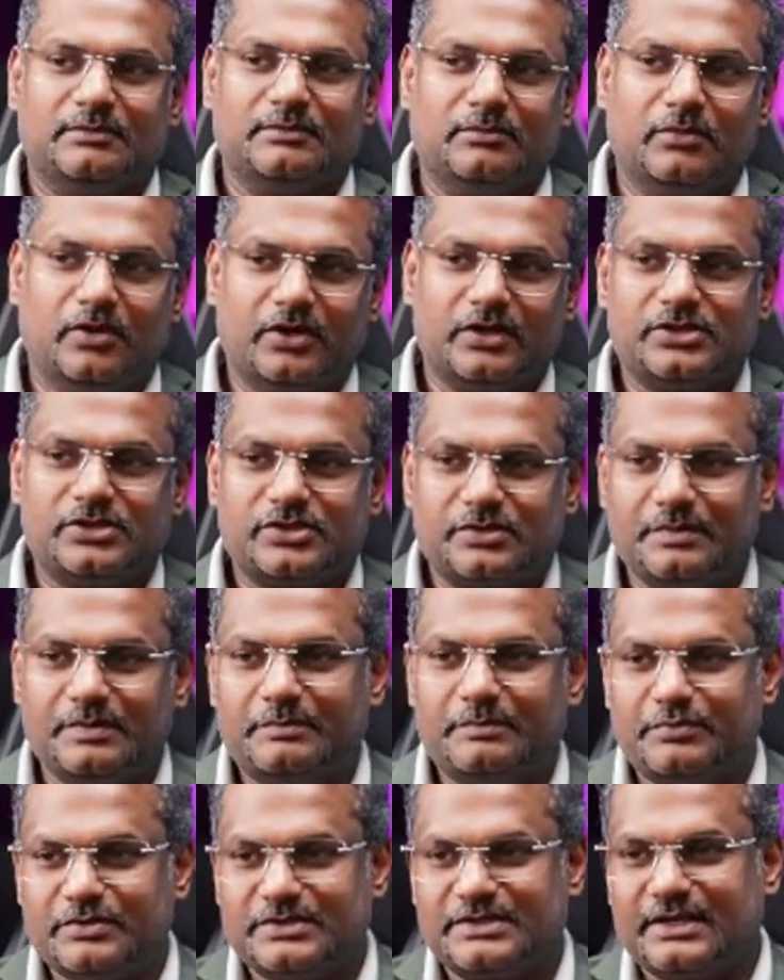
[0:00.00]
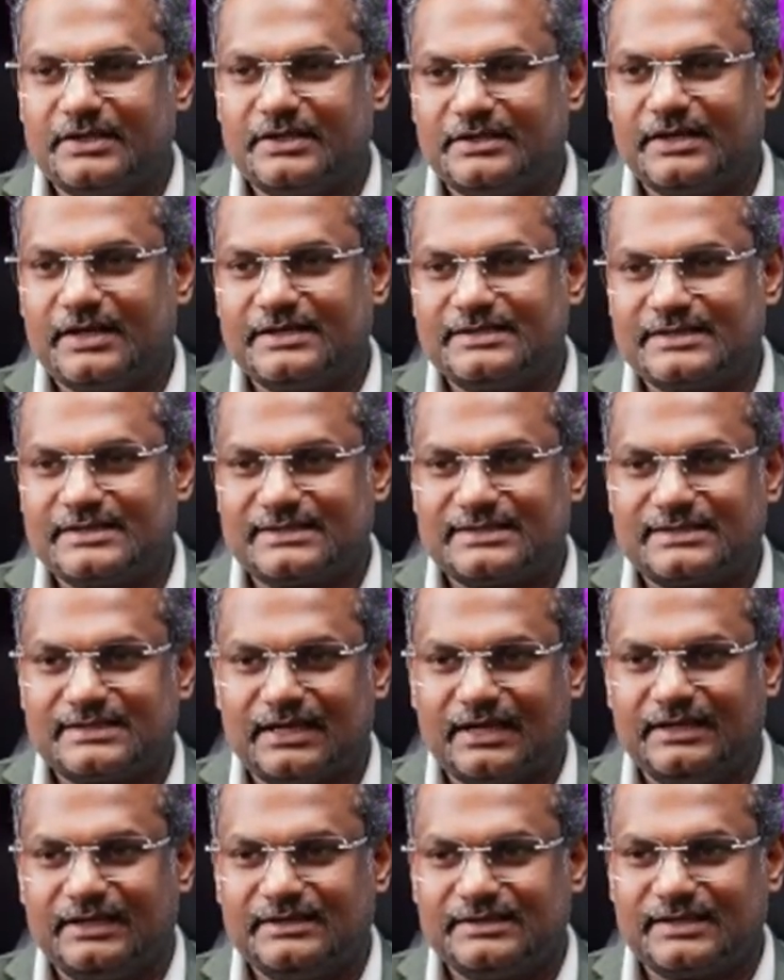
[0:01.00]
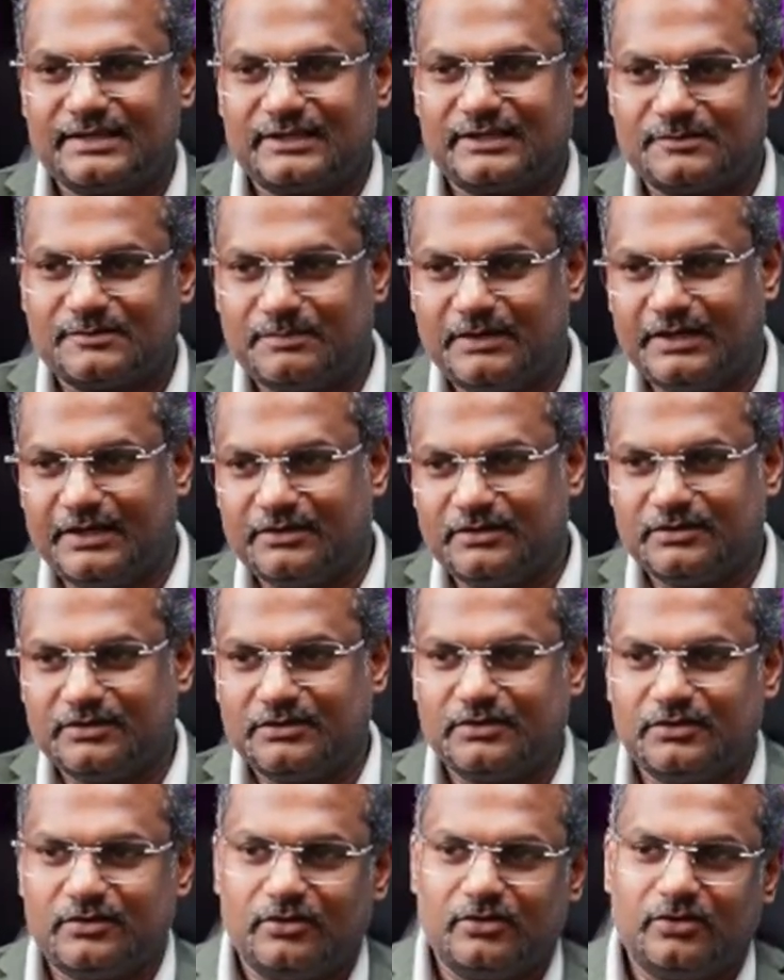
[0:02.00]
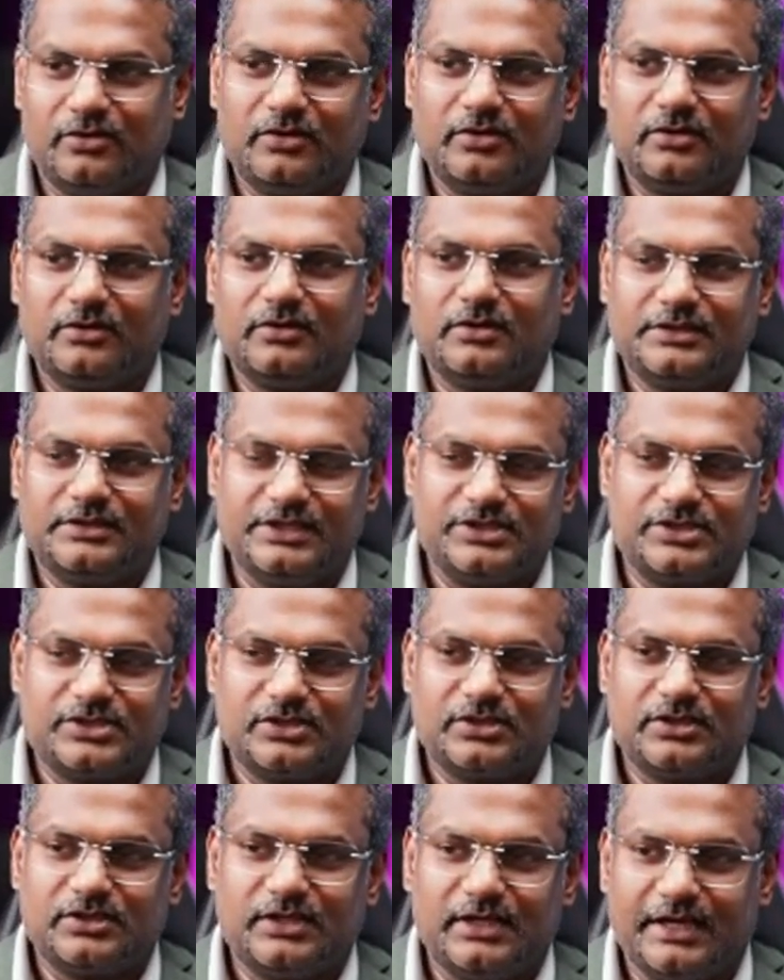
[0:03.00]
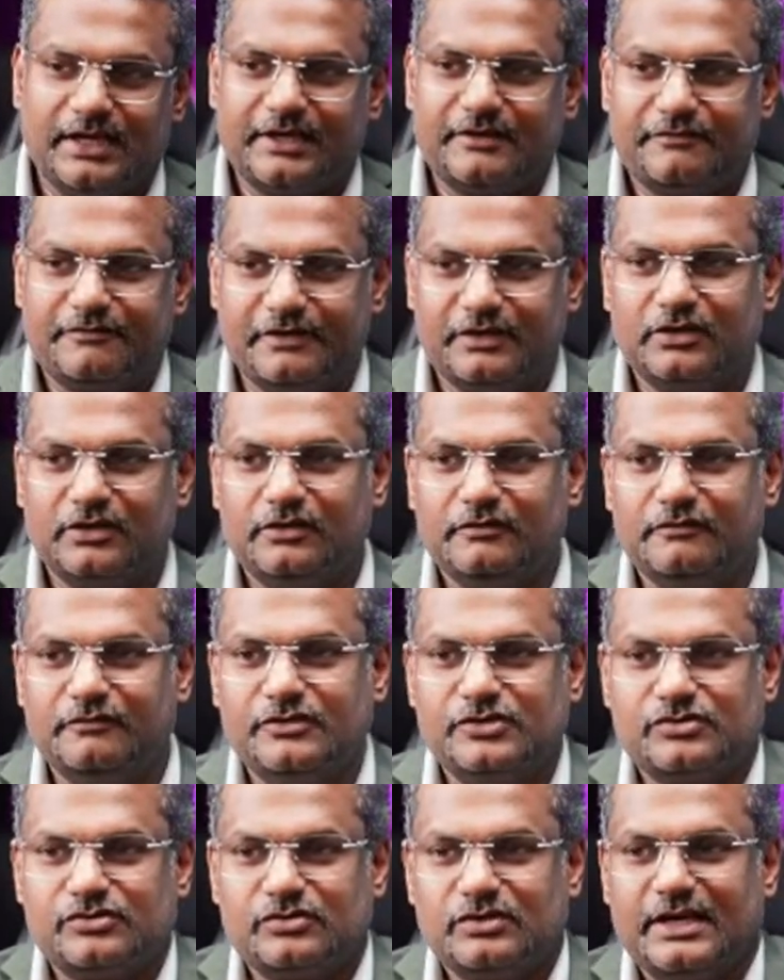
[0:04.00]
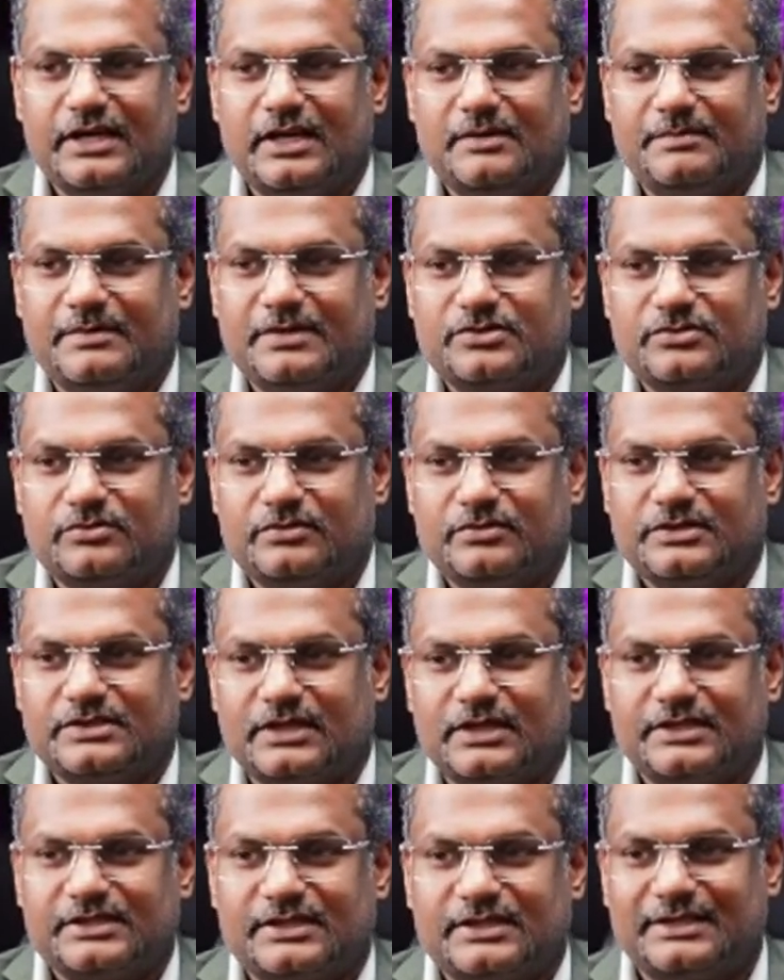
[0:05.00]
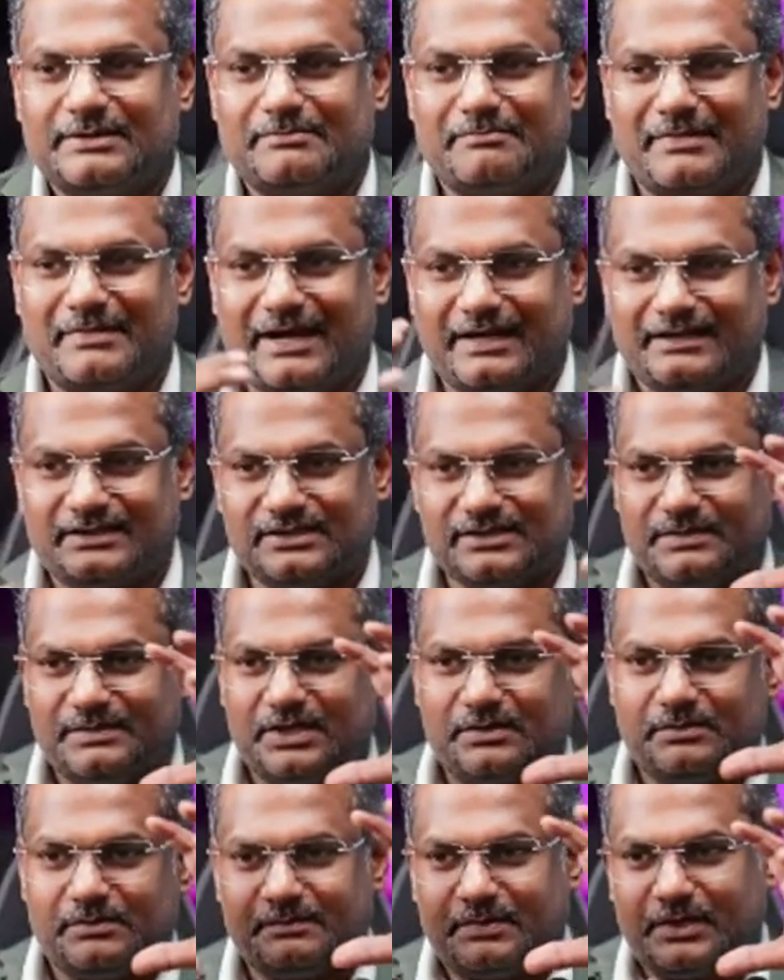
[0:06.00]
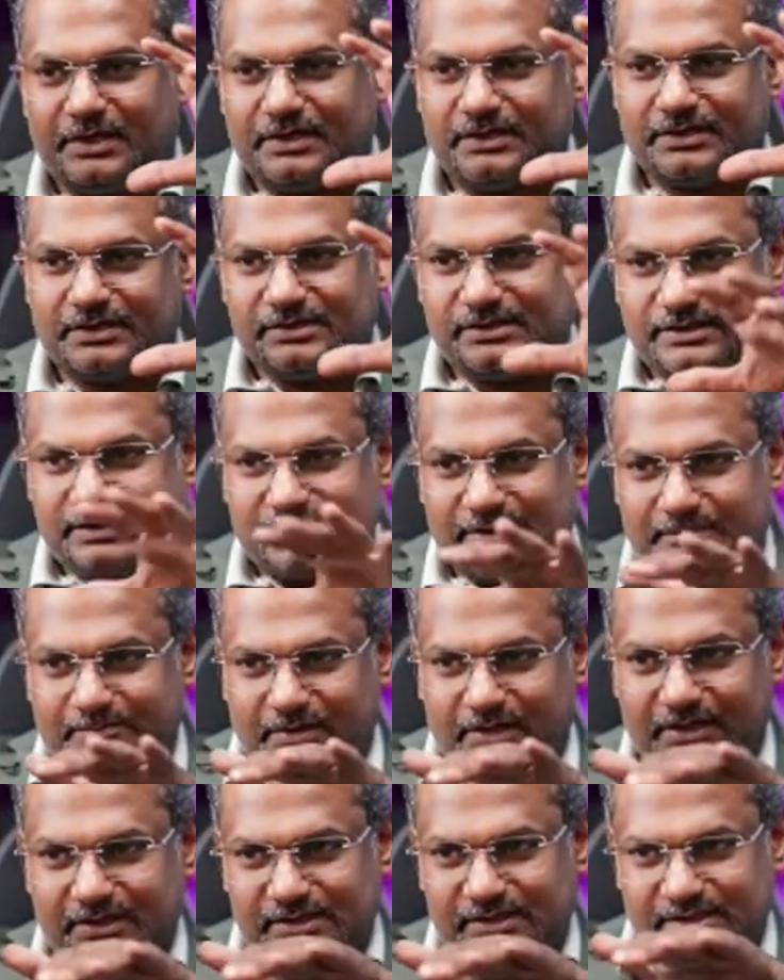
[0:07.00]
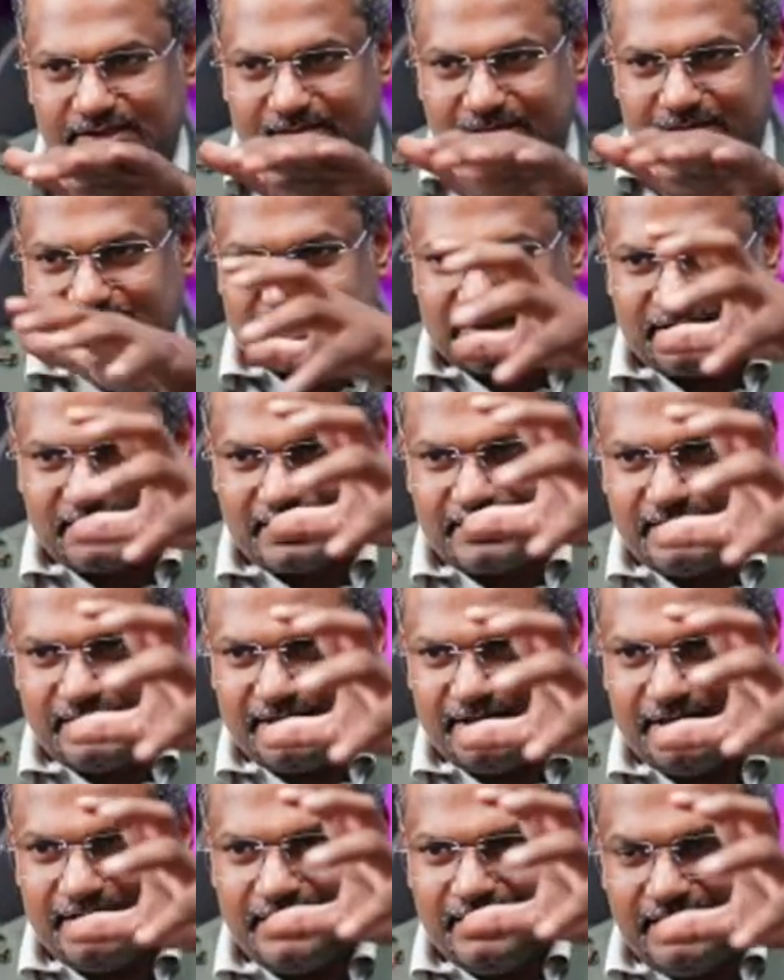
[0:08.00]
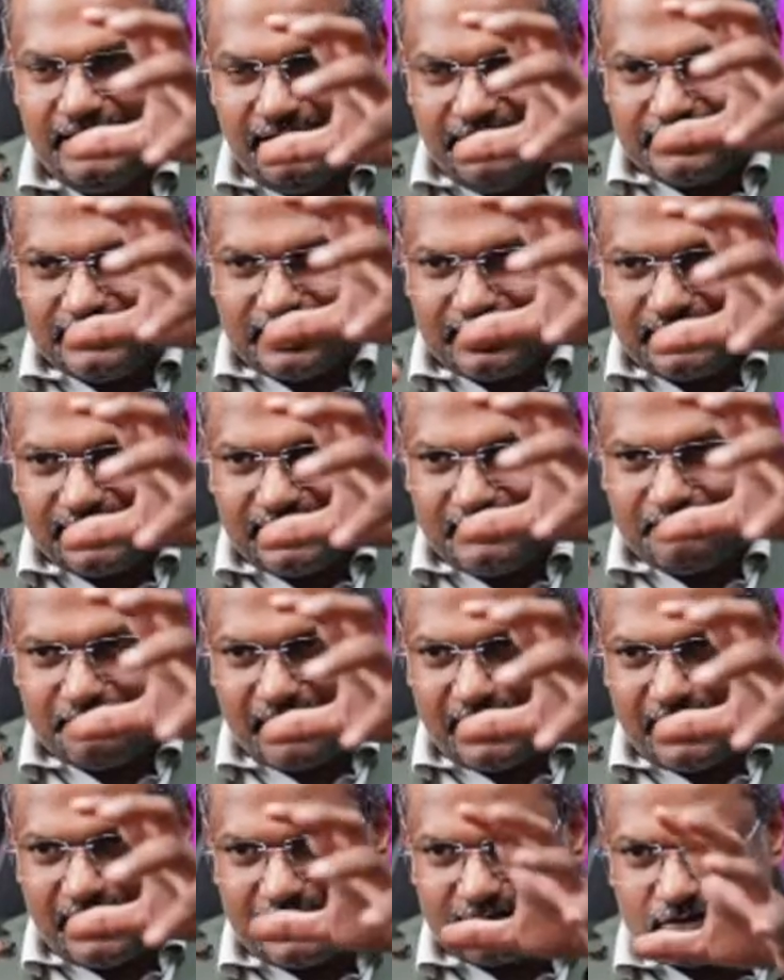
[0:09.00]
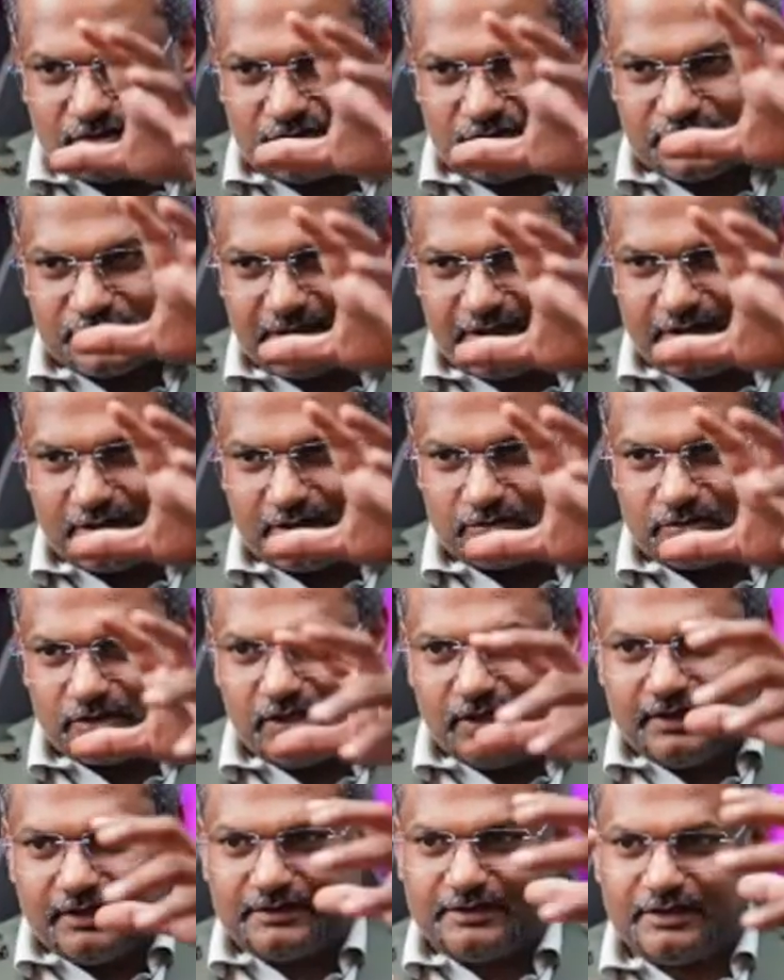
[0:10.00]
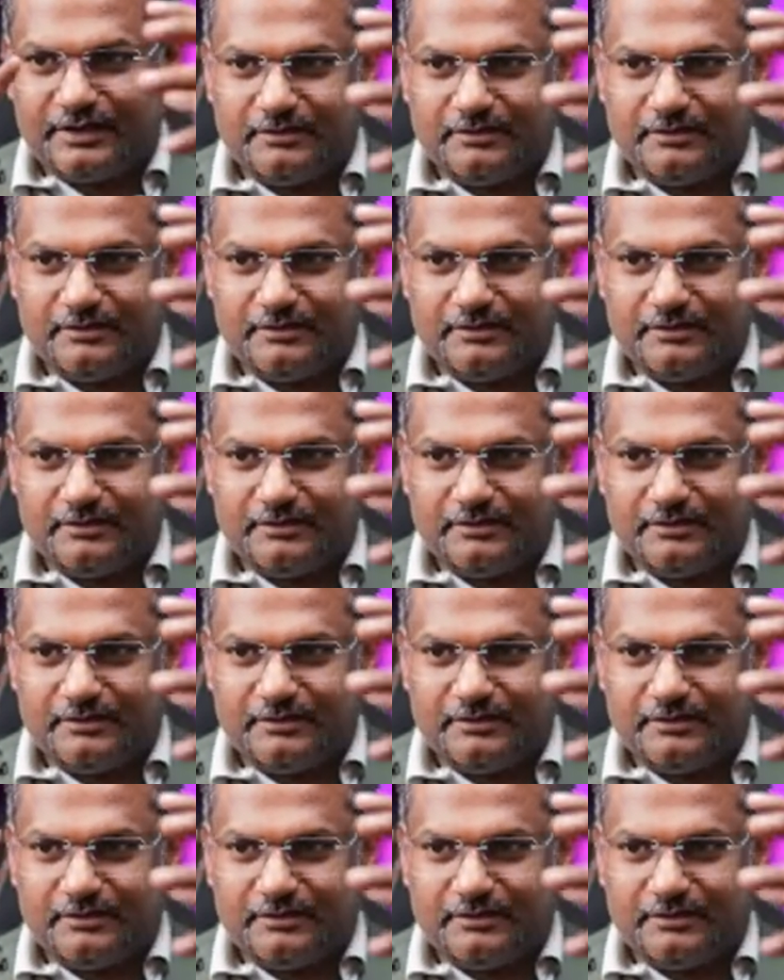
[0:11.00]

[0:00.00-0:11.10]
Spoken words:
The model should be presented as a science explainer or teacher-like figure, visually helping students understand that matter is made up of particles and that particles can be slightly tightly packed or spread out.